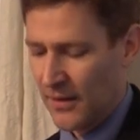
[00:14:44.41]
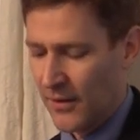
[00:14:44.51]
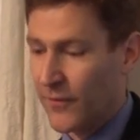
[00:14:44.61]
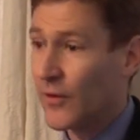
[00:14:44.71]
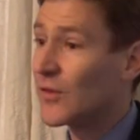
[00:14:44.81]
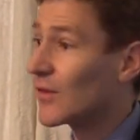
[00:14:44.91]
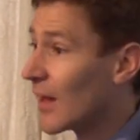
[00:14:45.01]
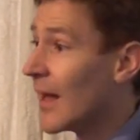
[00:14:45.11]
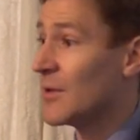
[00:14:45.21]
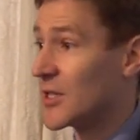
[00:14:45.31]
The first is
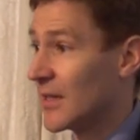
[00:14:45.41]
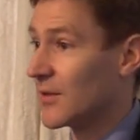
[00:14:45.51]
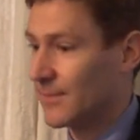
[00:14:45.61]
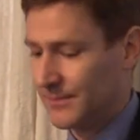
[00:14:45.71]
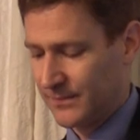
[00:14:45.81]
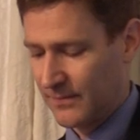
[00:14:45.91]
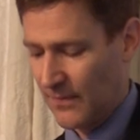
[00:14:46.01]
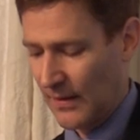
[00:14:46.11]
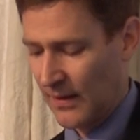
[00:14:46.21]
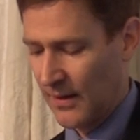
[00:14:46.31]
climate change.
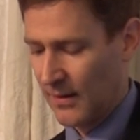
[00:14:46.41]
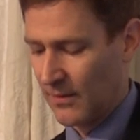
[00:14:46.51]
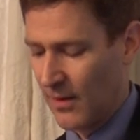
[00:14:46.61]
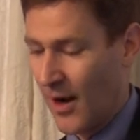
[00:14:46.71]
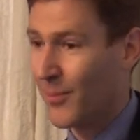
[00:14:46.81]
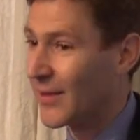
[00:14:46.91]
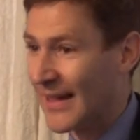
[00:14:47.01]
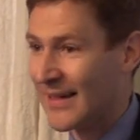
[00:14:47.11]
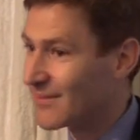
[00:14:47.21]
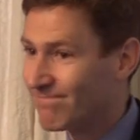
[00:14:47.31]
Our
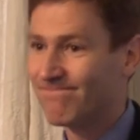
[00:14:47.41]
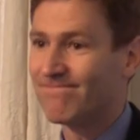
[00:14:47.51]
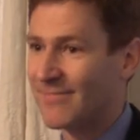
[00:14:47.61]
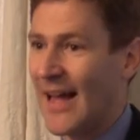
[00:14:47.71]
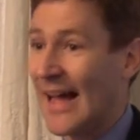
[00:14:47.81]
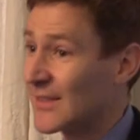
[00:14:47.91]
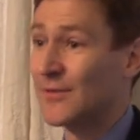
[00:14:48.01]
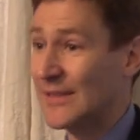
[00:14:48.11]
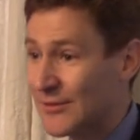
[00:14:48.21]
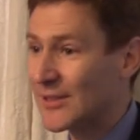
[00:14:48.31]
planet has a
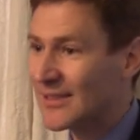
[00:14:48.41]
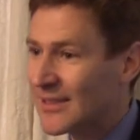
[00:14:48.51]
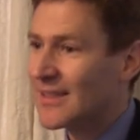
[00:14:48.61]
fever,